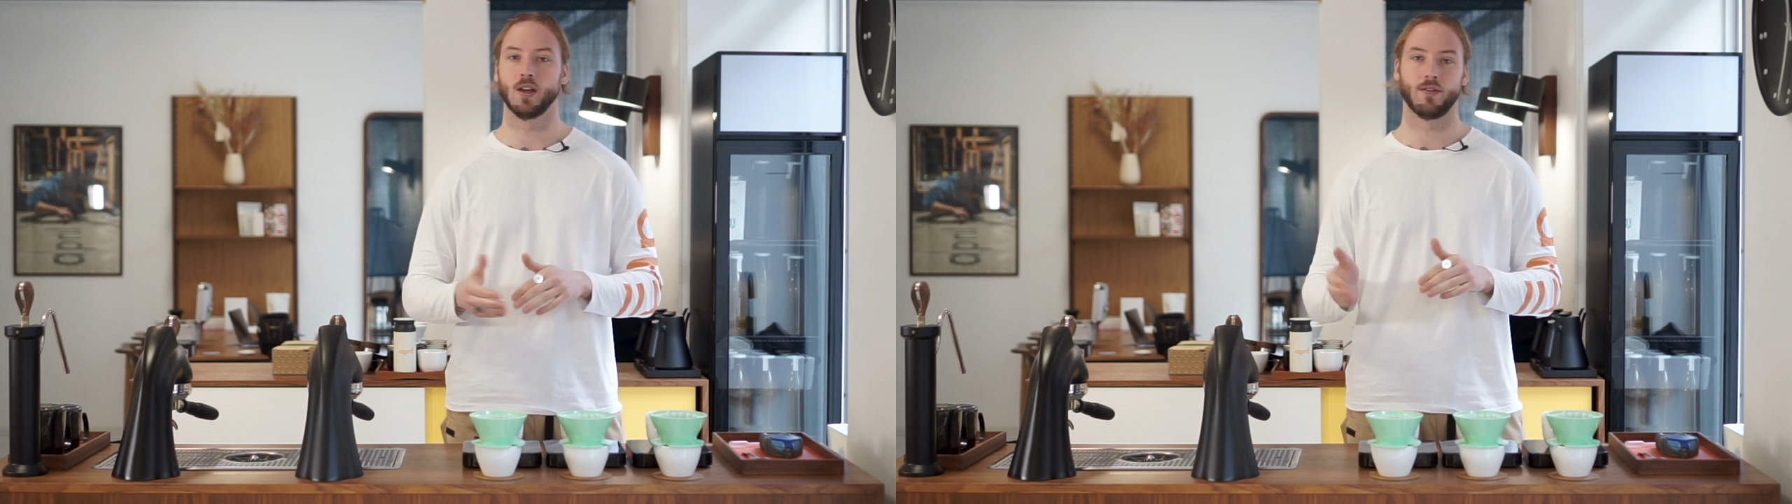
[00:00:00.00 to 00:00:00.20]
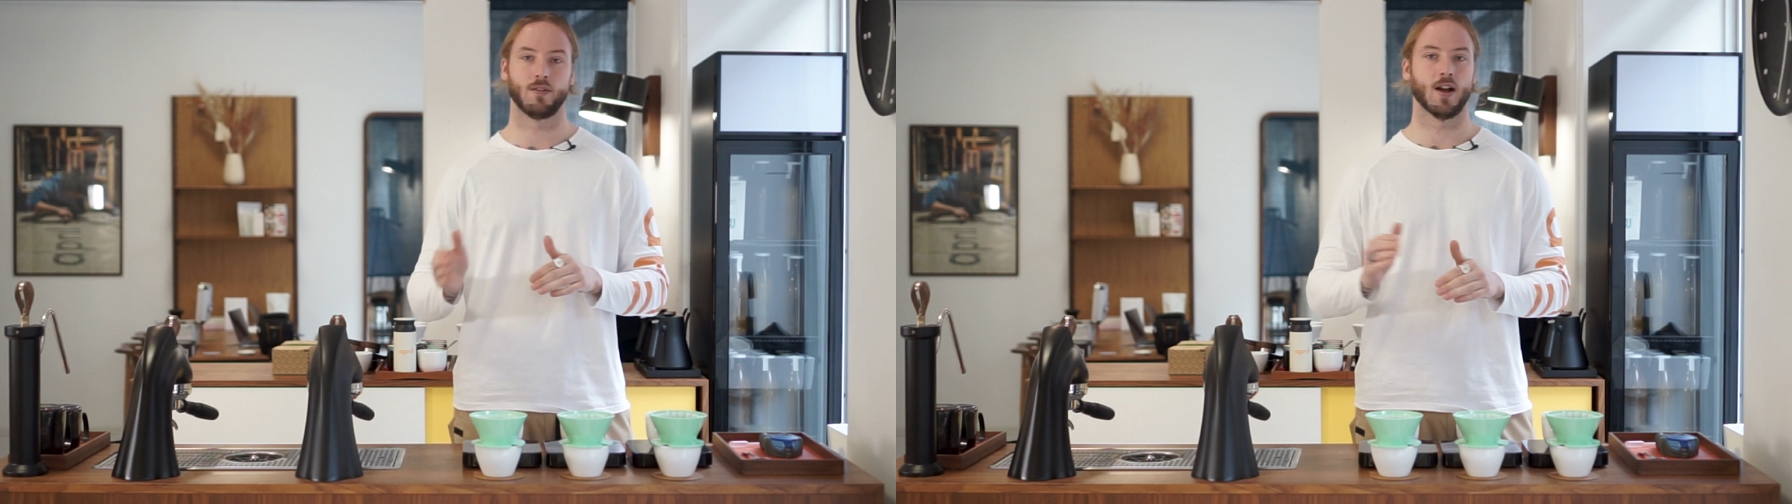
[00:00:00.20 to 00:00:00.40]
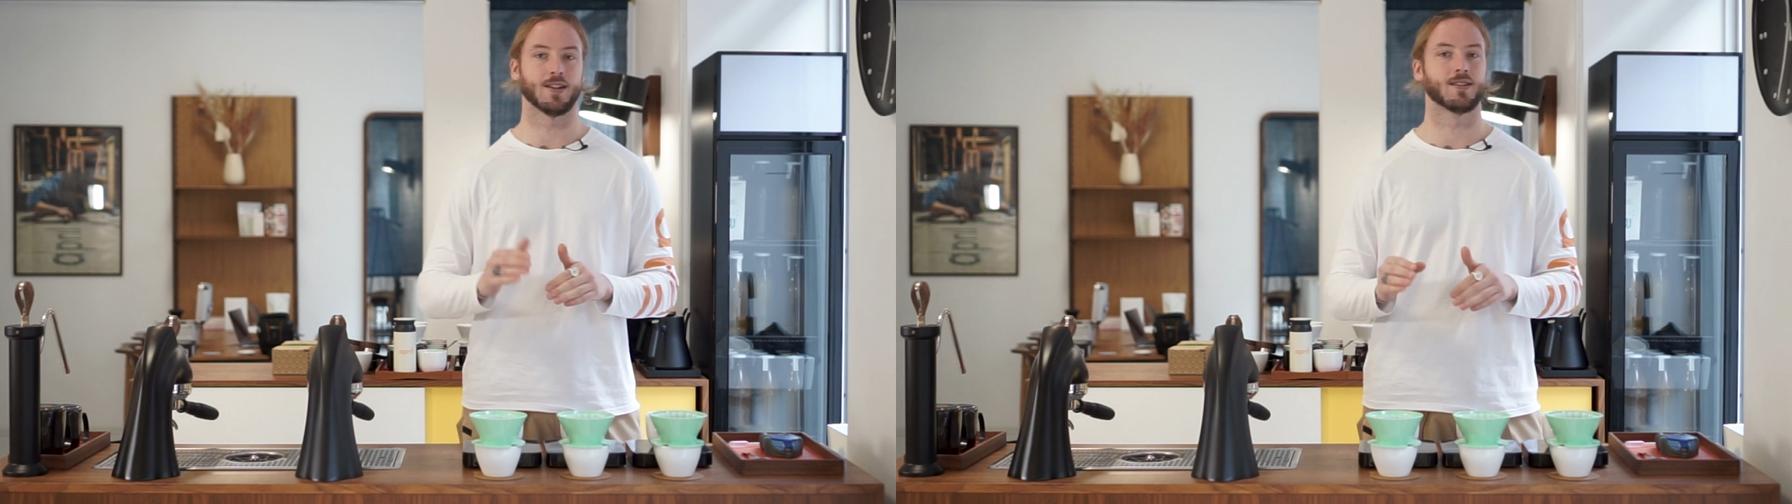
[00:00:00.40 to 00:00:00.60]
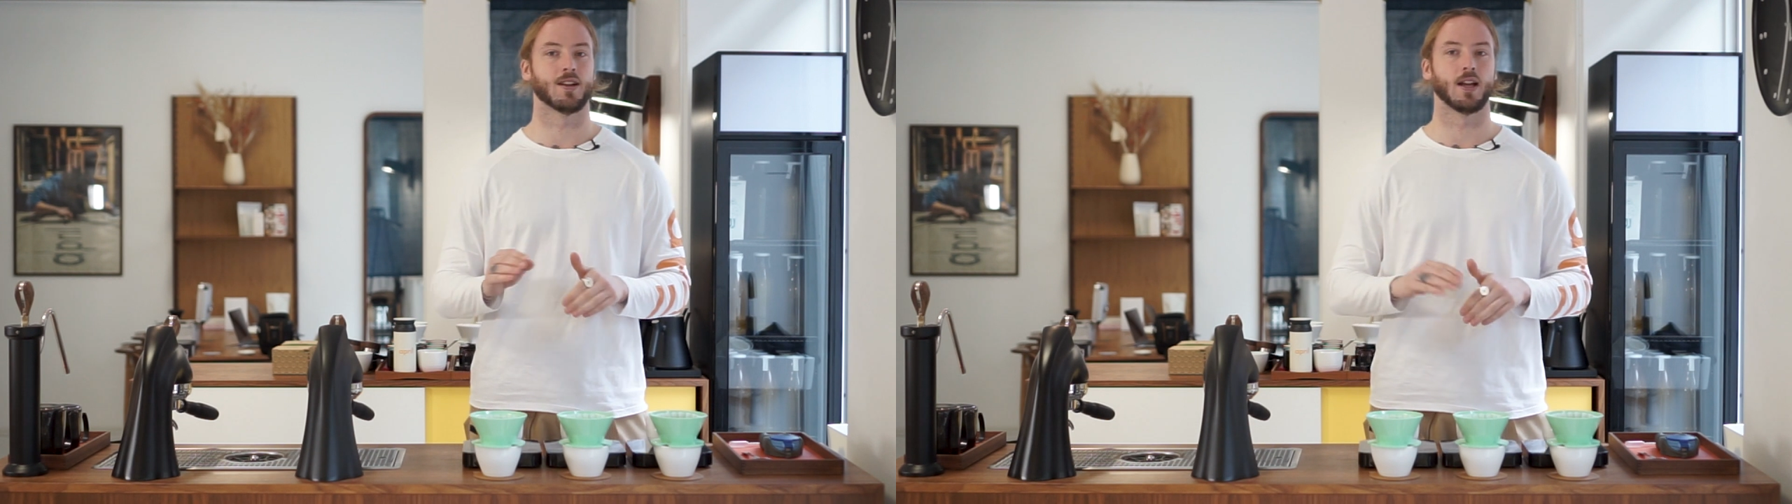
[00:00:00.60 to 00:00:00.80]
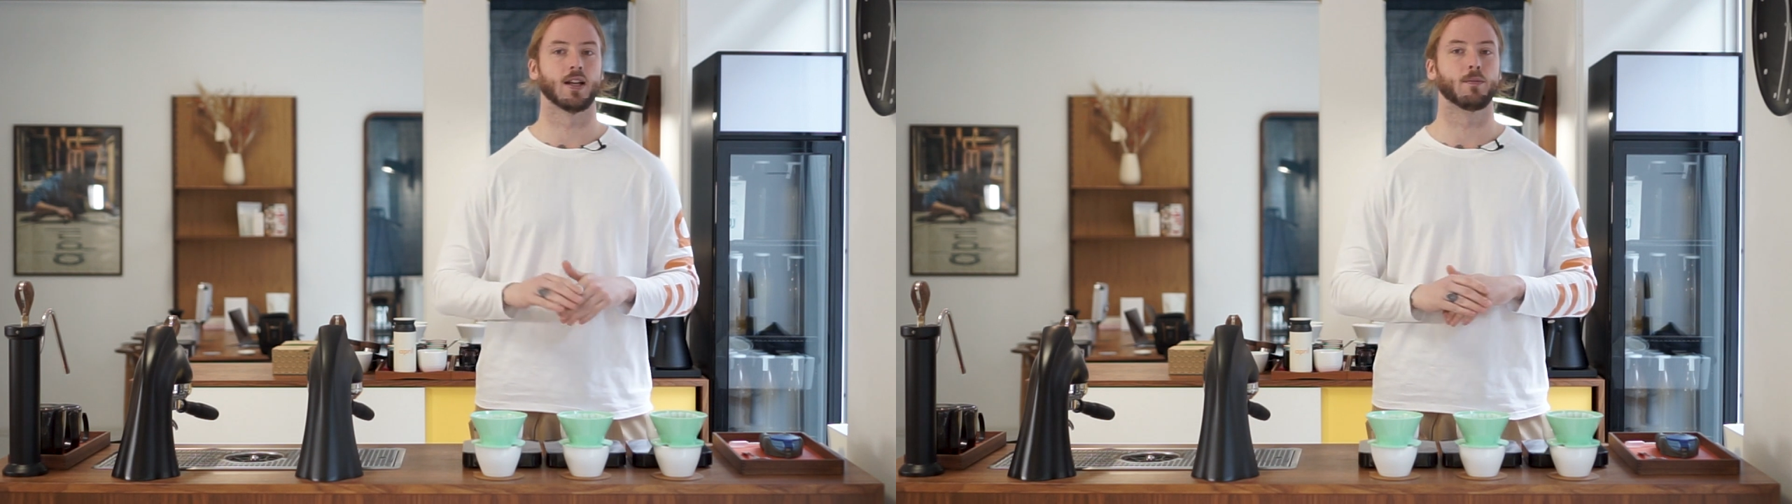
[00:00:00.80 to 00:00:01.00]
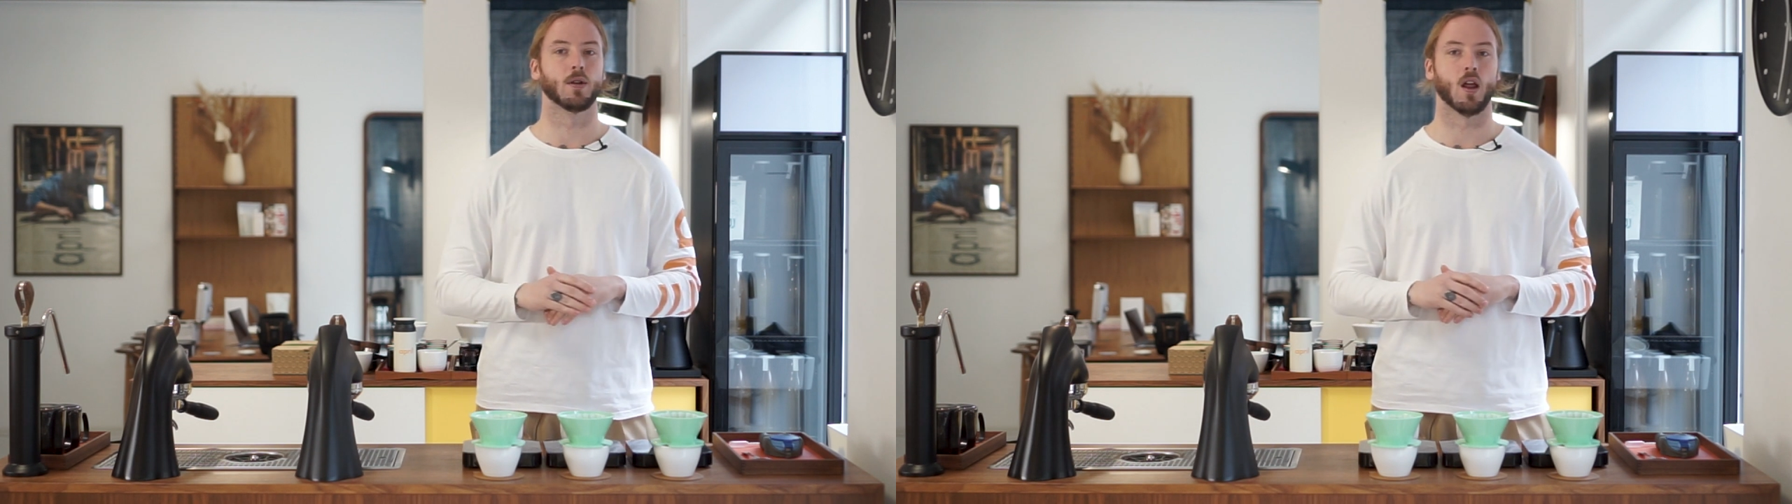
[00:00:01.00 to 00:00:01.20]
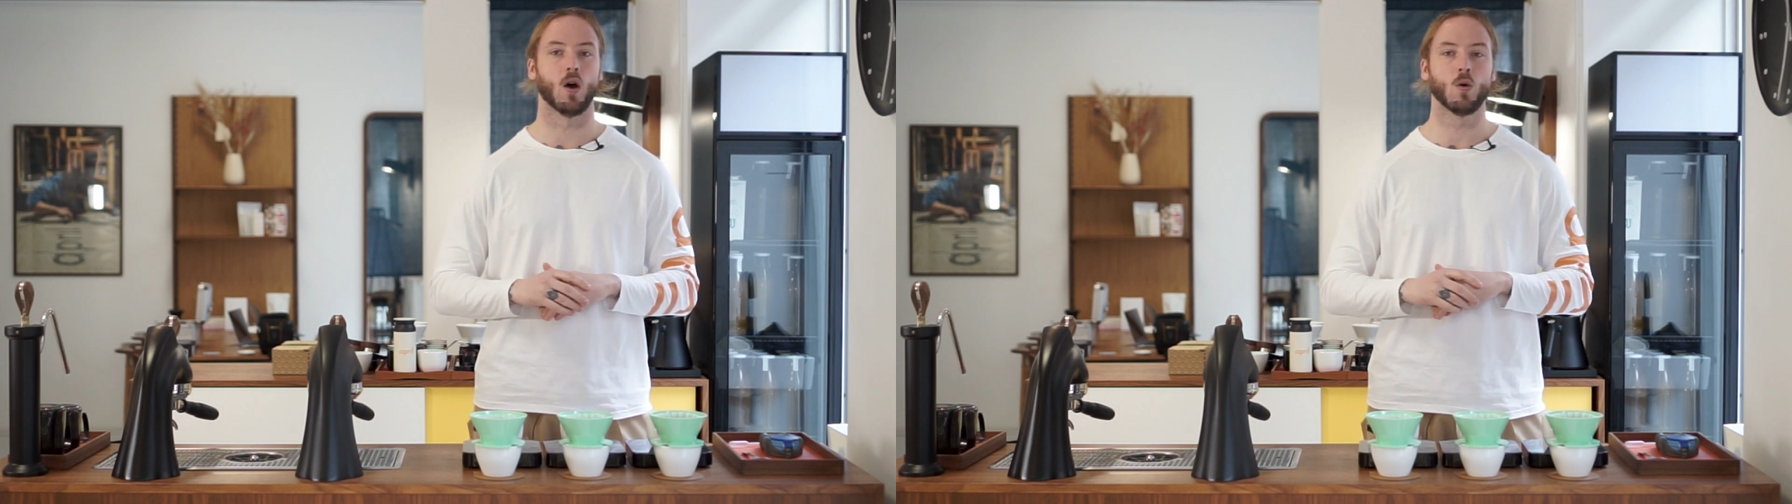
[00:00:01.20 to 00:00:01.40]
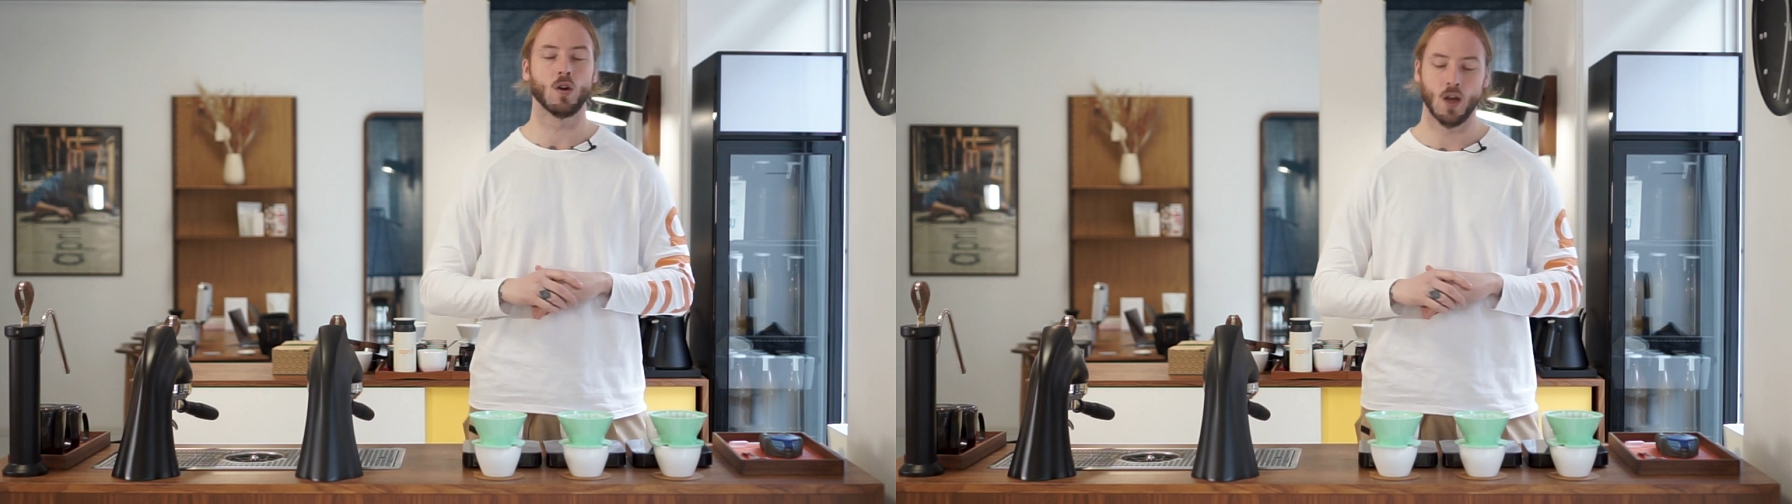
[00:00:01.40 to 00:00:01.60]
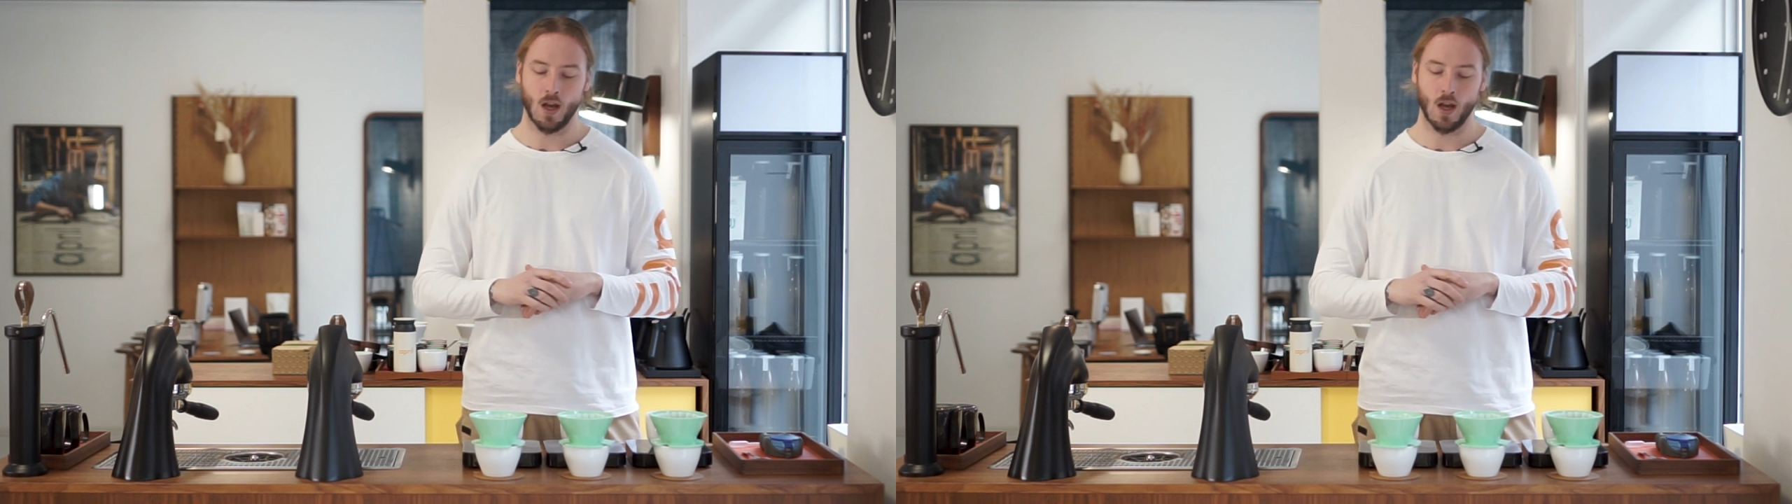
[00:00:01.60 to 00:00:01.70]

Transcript: if not slightly below.